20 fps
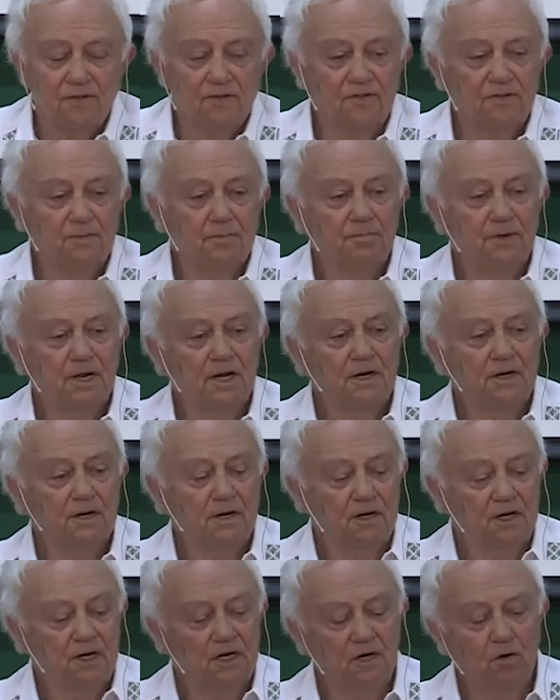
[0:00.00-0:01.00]
The
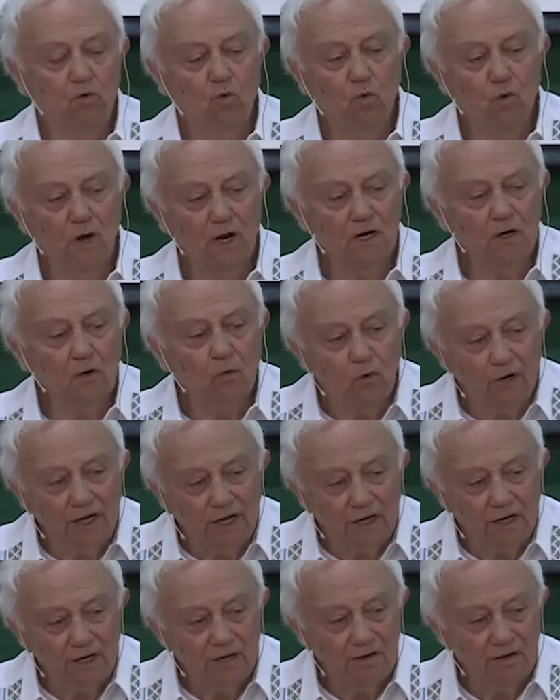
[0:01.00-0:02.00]
man in one week